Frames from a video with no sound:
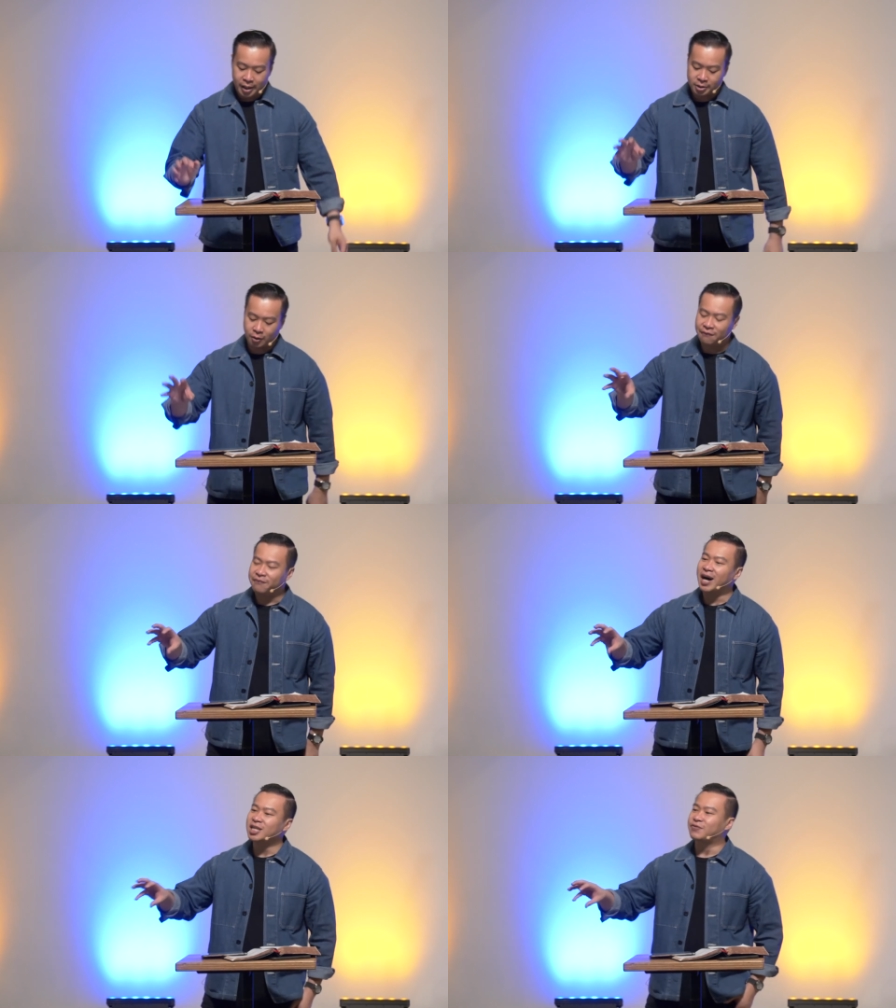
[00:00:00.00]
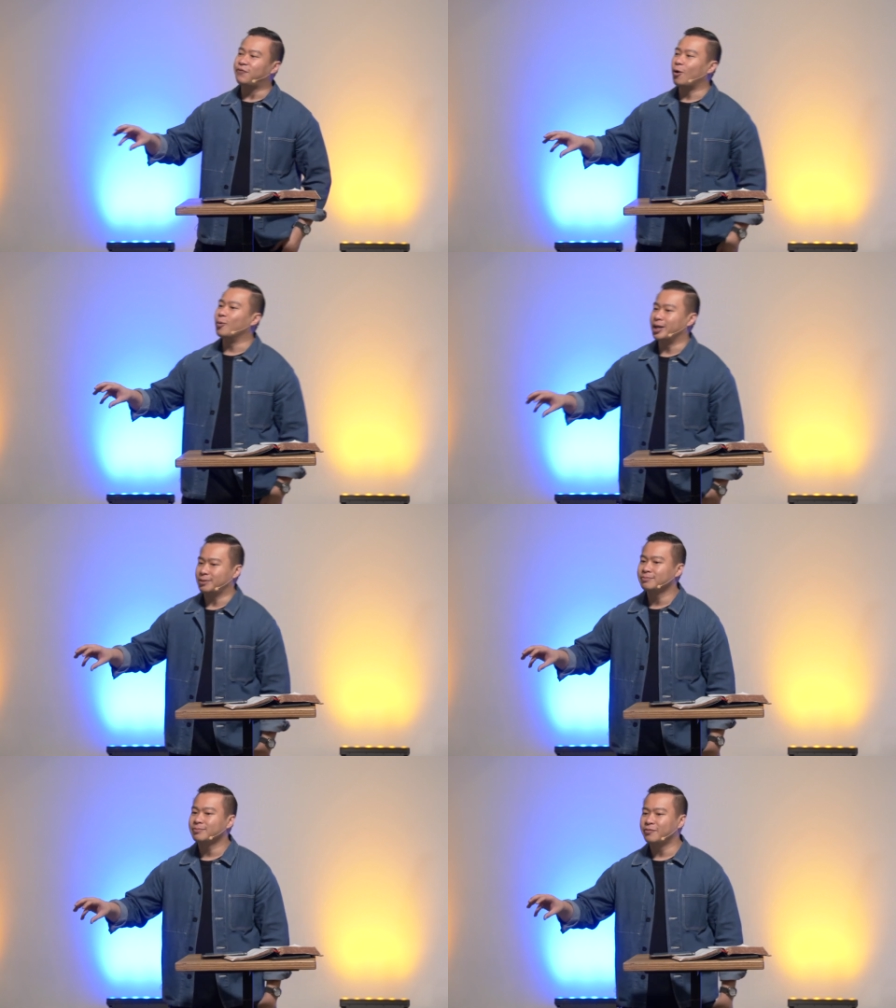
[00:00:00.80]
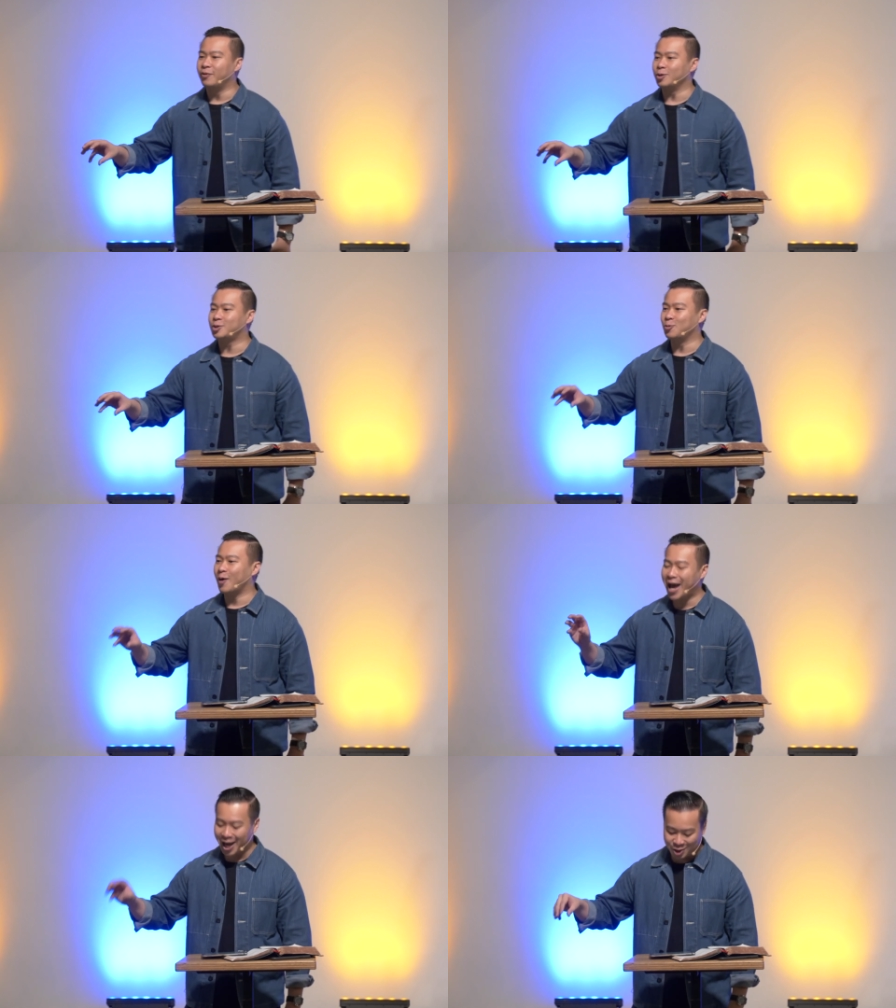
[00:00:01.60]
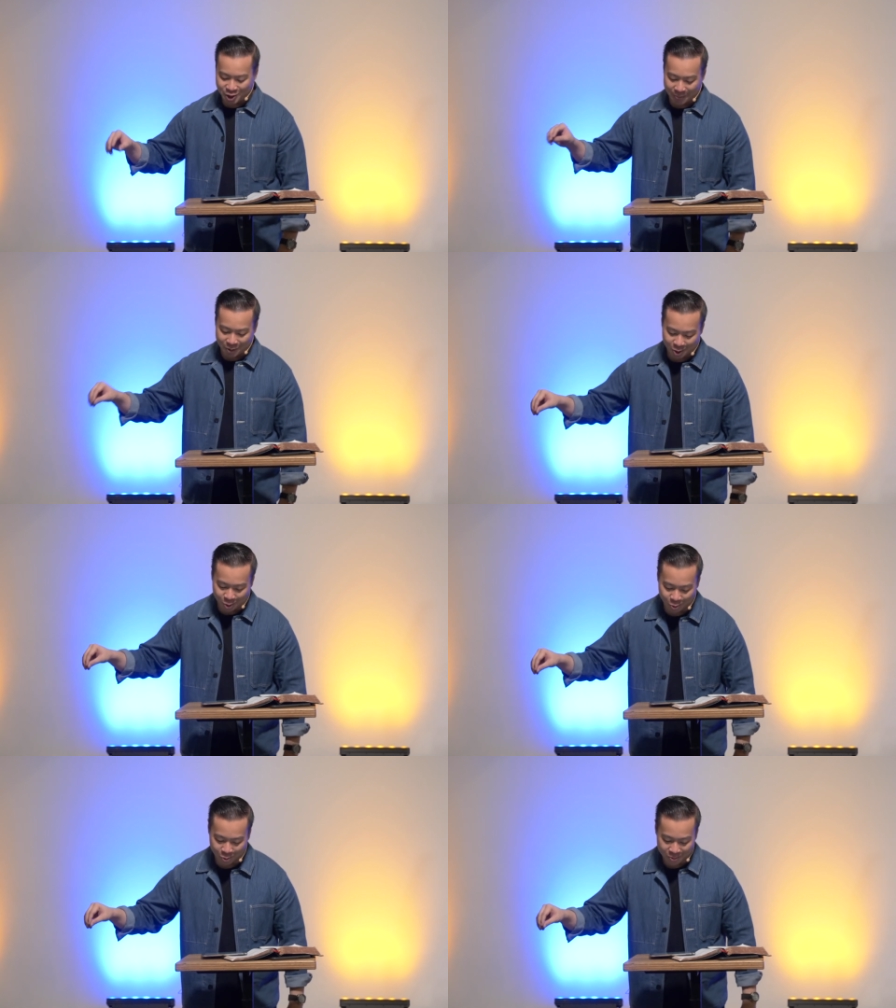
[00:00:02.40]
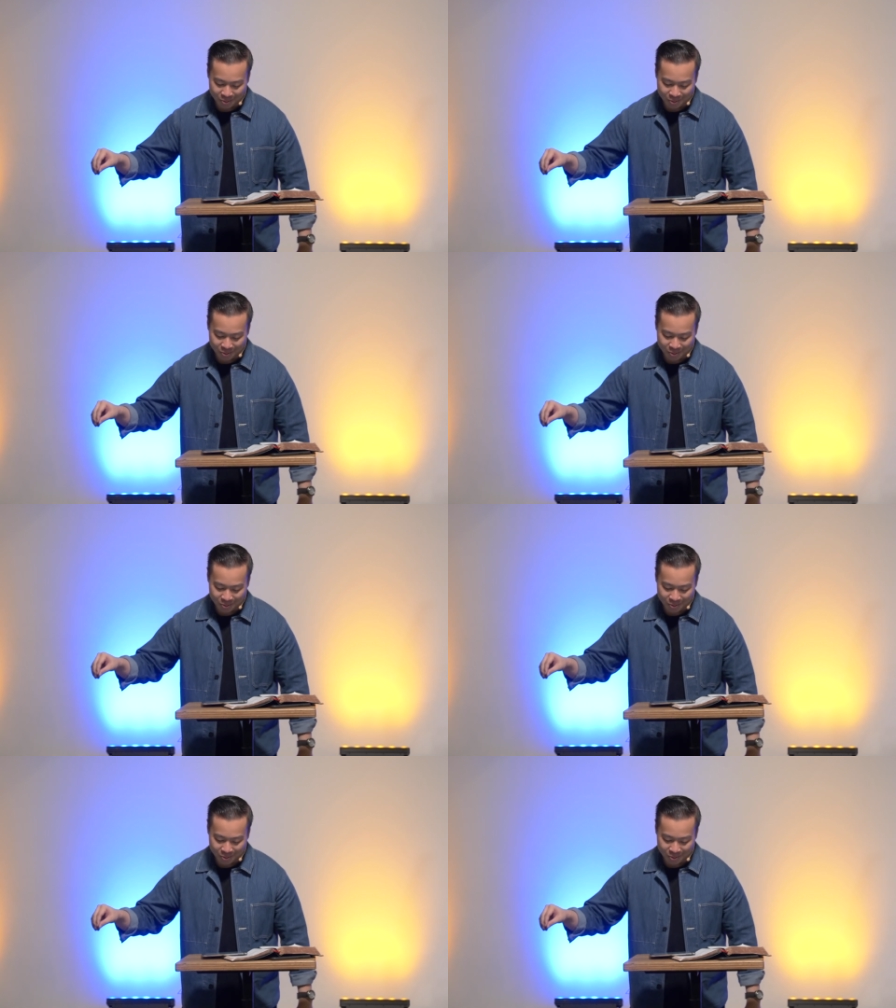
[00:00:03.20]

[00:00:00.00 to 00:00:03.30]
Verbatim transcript: So, fast forward, folks, to Acts chapter 2.